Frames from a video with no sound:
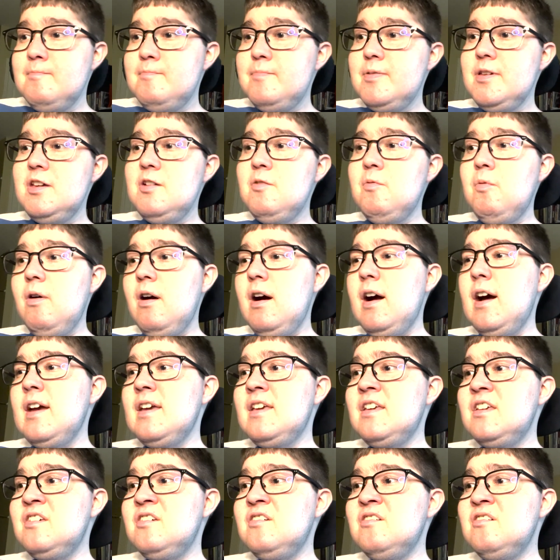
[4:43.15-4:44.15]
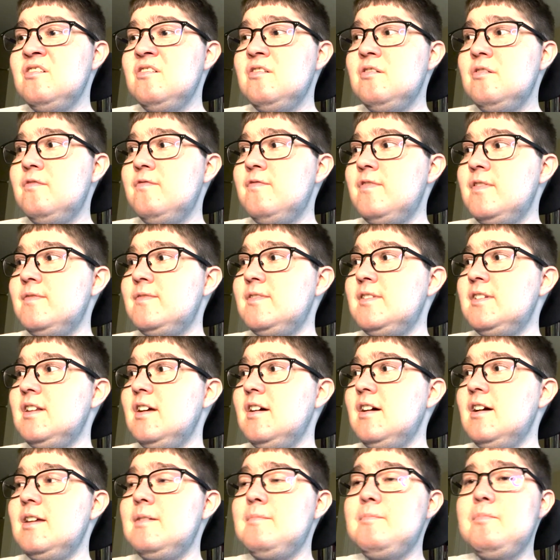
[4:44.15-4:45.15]
BYU,
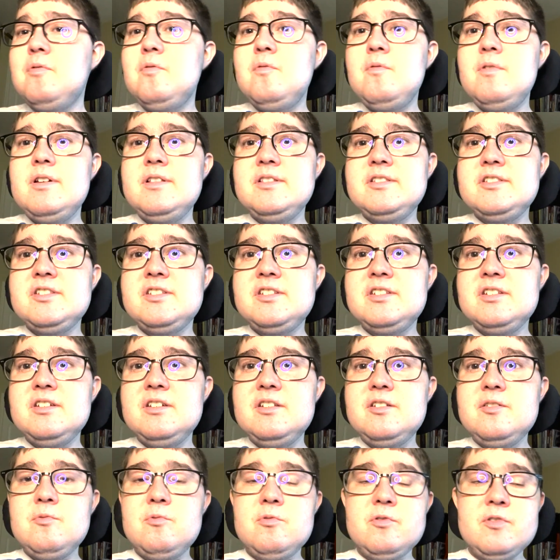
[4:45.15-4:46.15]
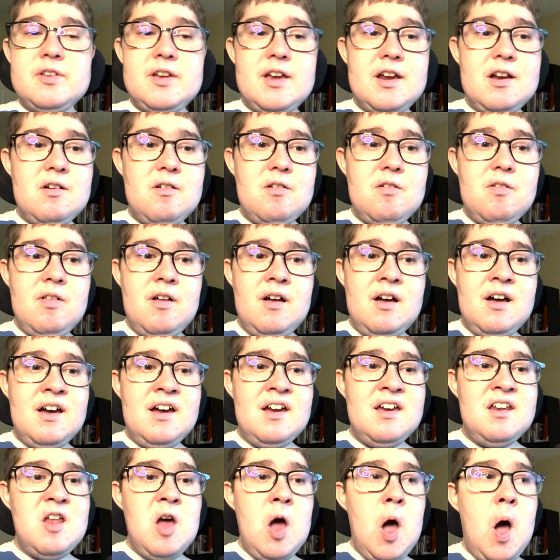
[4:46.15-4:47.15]
59 points to North
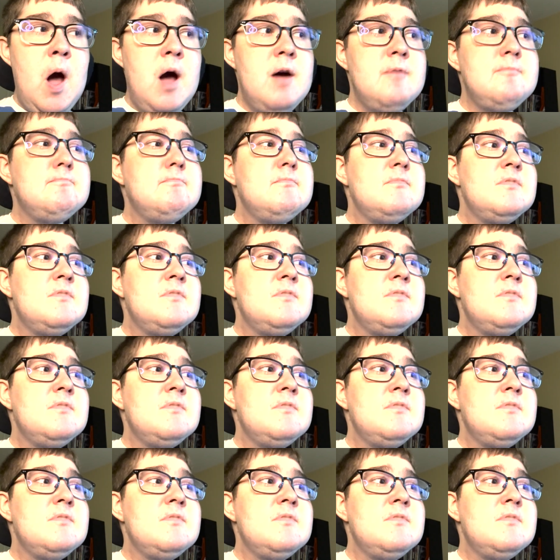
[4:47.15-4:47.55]
Carolina,